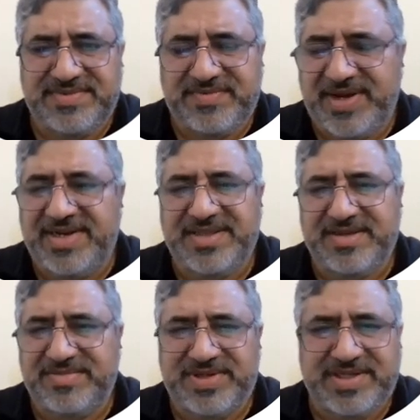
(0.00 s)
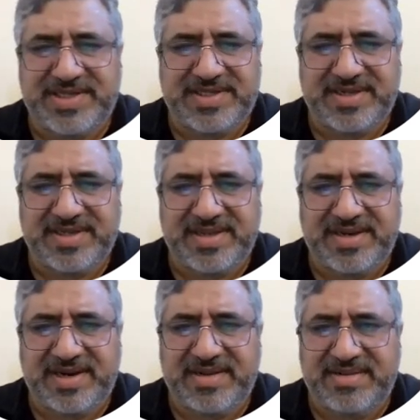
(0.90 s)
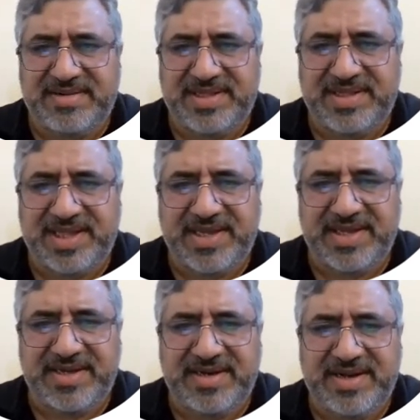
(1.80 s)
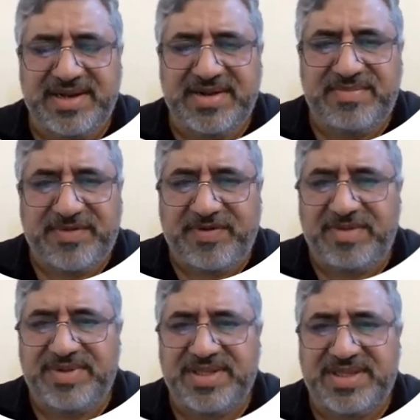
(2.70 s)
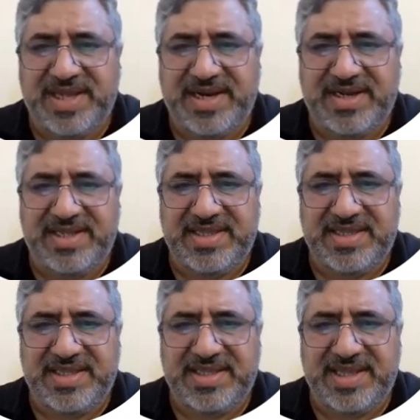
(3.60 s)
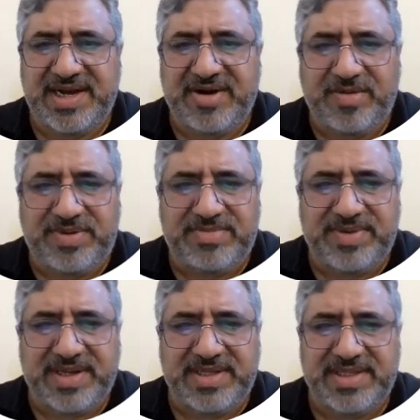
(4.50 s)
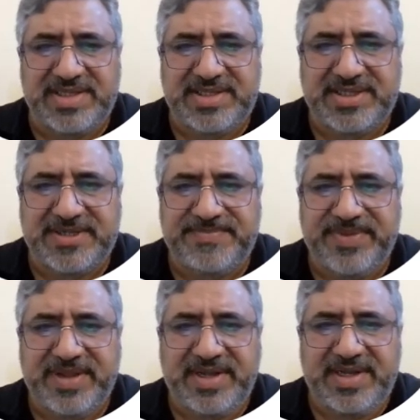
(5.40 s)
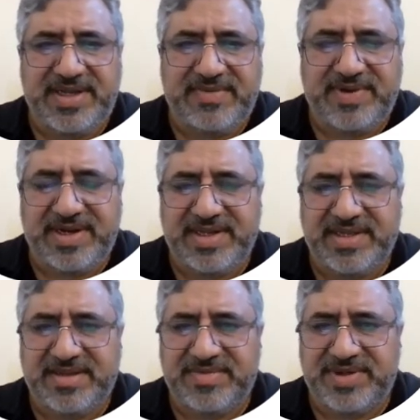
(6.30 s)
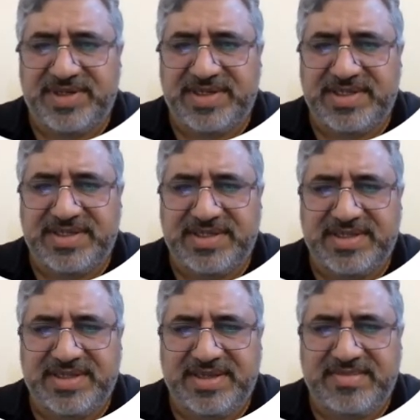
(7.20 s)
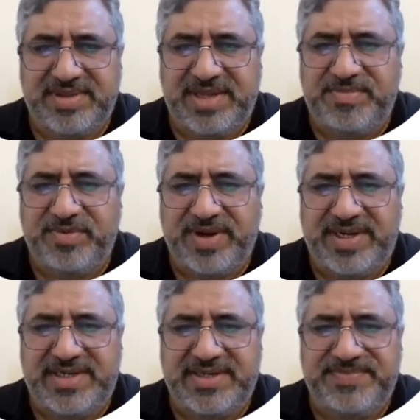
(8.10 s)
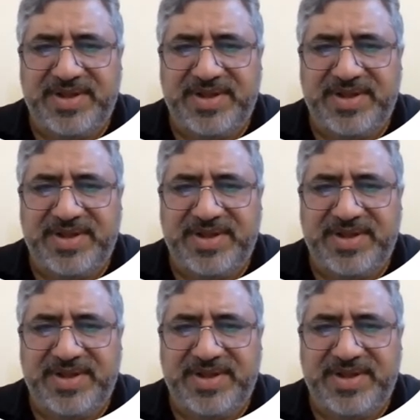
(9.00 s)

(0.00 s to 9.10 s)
wireless communication design, performance analysis, and optimization in wireless communication systems. They provide